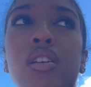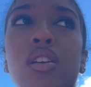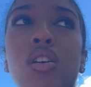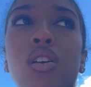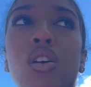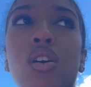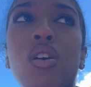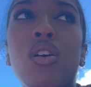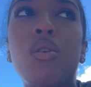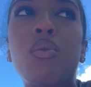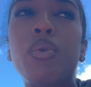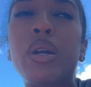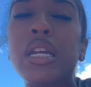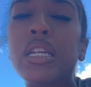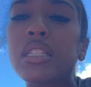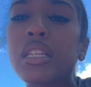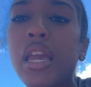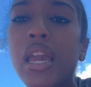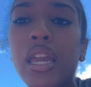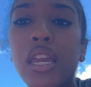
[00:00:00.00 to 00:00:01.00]

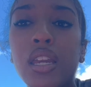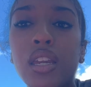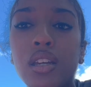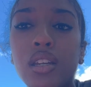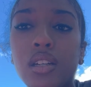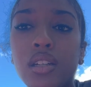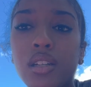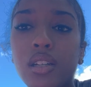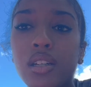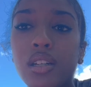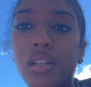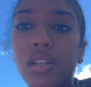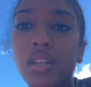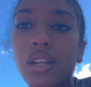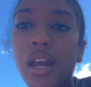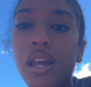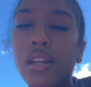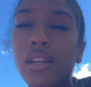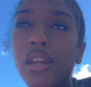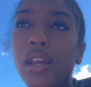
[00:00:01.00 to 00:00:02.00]
always ate good.
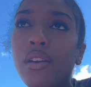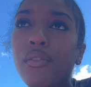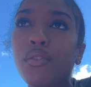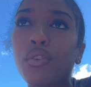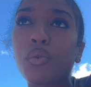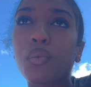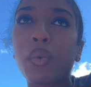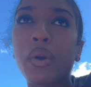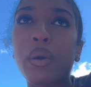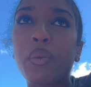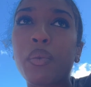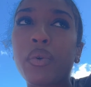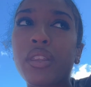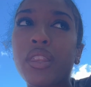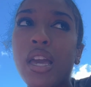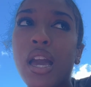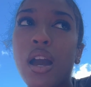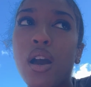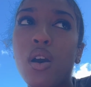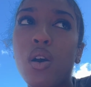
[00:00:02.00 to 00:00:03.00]
I never went
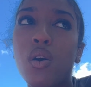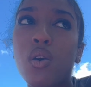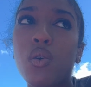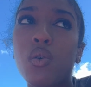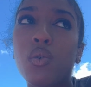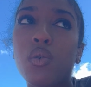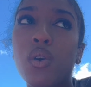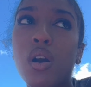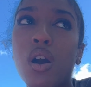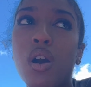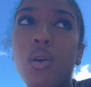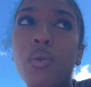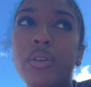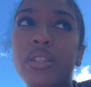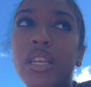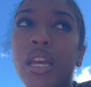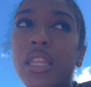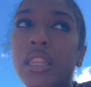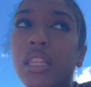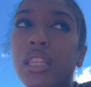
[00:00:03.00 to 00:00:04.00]
without. I always
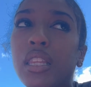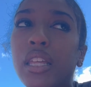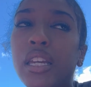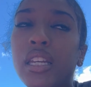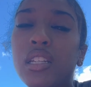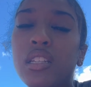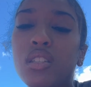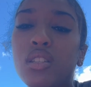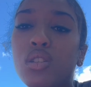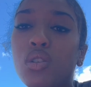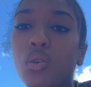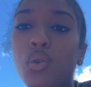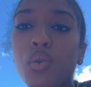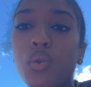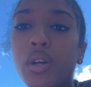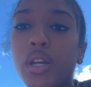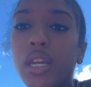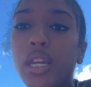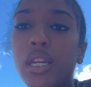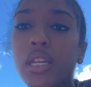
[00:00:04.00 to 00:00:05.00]
had the latest
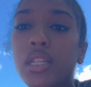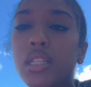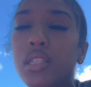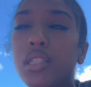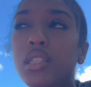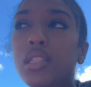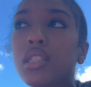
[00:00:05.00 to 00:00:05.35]
toys,